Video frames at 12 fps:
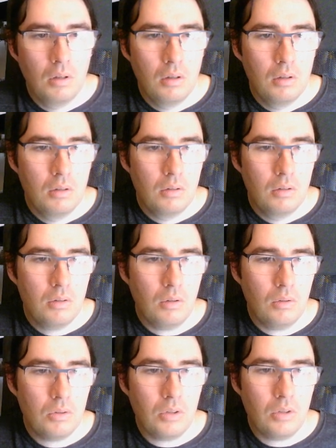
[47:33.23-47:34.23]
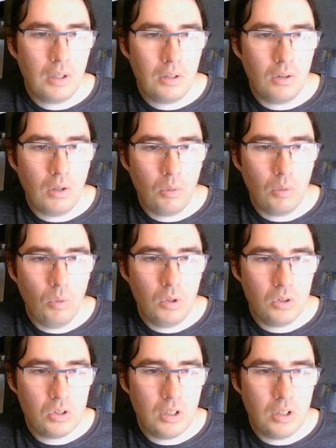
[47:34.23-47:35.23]
So it looks like it's like one
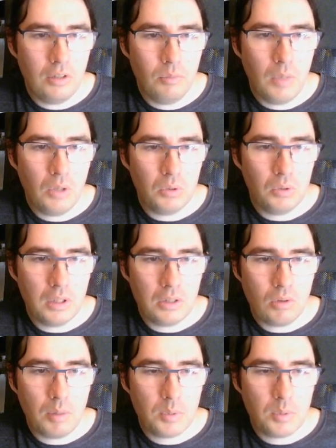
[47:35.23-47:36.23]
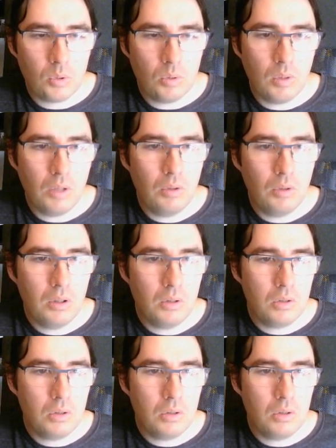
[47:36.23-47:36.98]
sheet of metal that's wrapped all the way around.